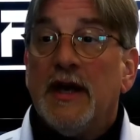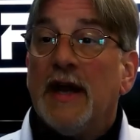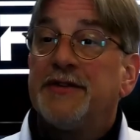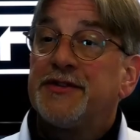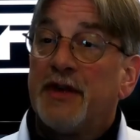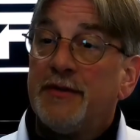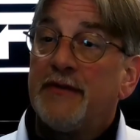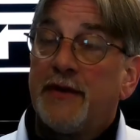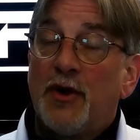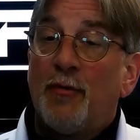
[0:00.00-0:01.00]
And some
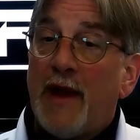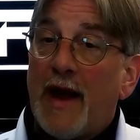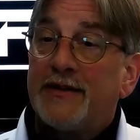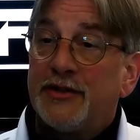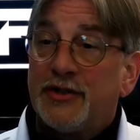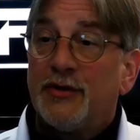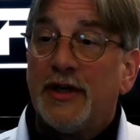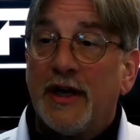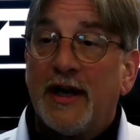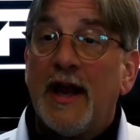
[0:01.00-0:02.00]
never go back to
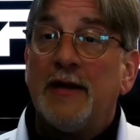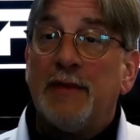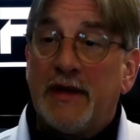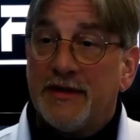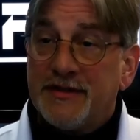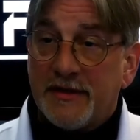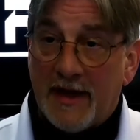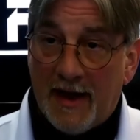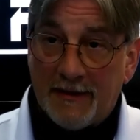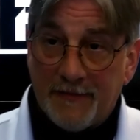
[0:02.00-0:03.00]
shooting again because of
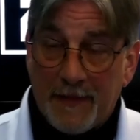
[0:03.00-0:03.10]
that.